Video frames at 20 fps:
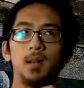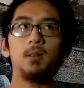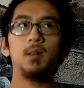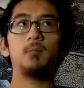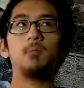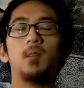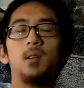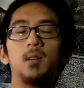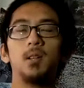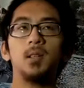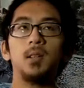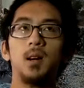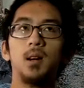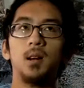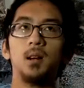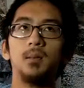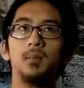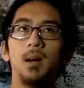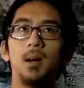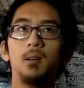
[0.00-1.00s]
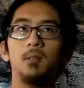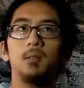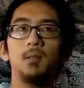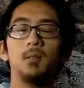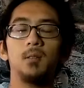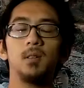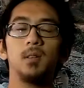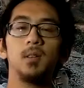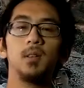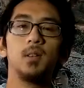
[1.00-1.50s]
now I want to talk about
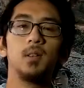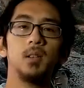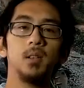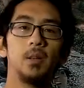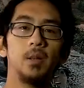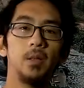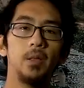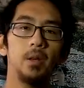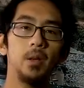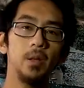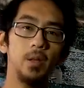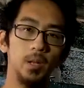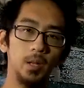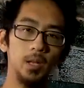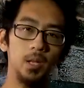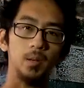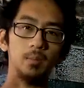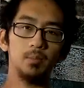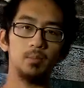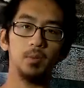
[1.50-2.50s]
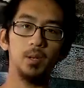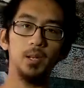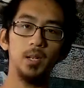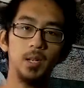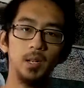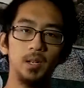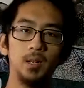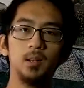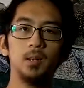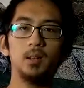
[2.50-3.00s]
the lip
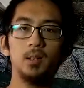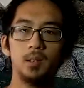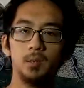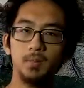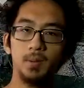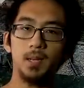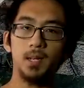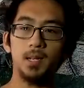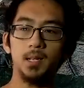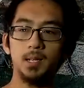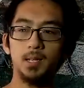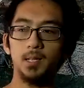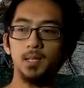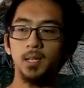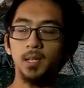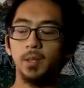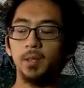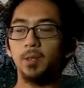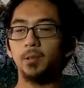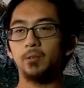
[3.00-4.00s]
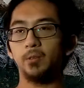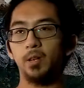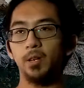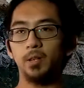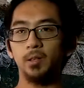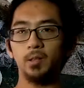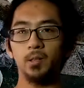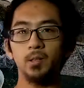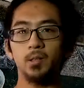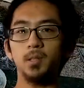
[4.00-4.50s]
reading, because in the
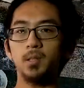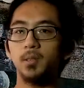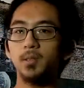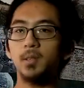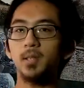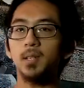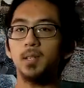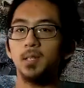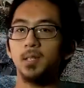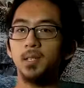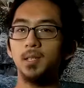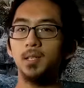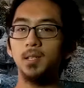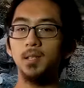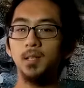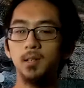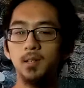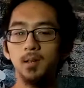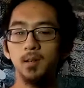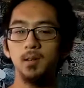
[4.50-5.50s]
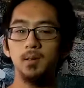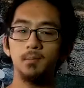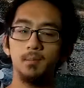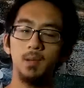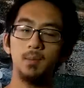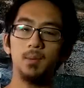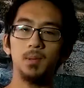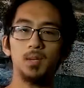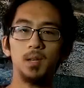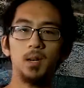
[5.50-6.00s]
trailers you can see
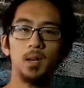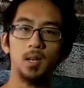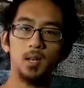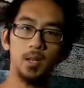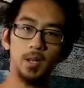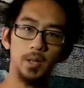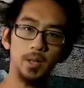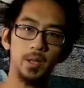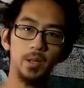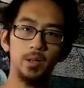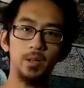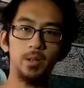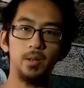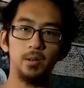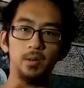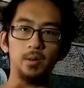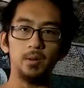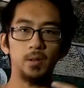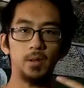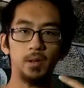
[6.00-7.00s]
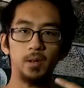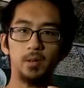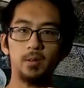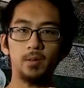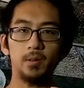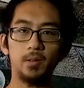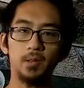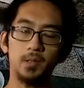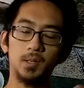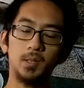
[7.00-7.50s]
people talking and then you hear like
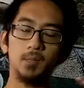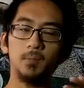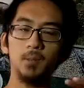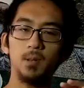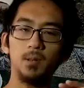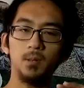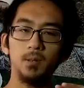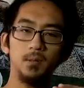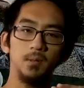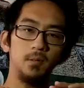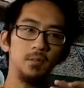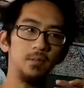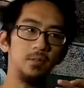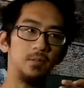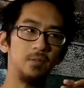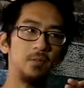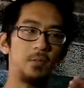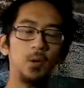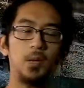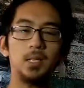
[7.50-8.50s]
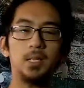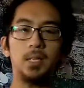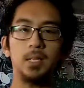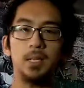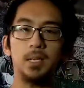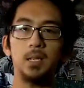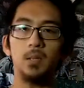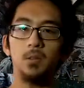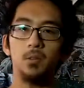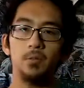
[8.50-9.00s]
someone
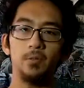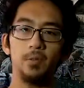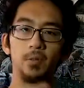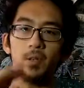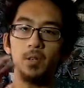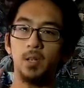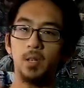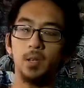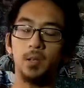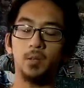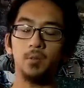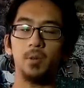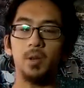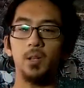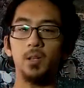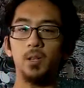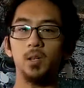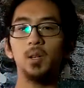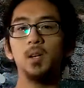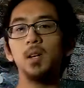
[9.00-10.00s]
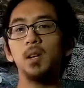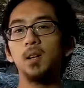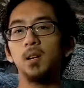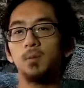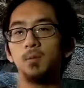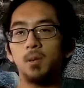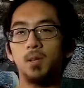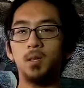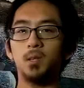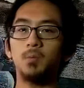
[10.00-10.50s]
voicing it over in the trailer,
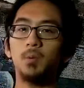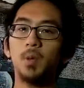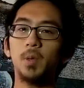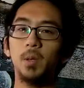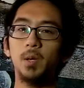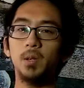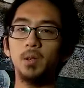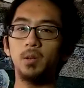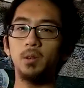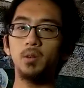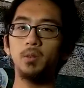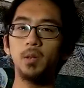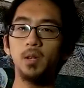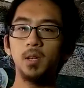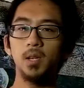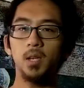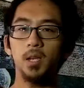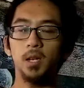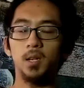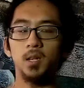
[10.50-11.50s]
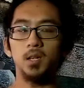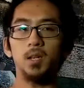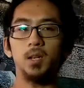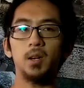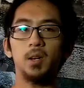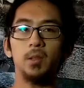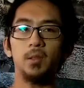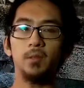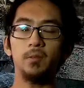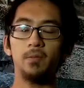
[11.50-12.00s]
which is what they do in a
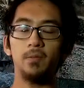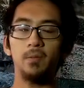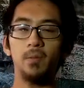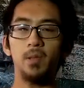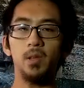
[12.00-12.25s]
lot of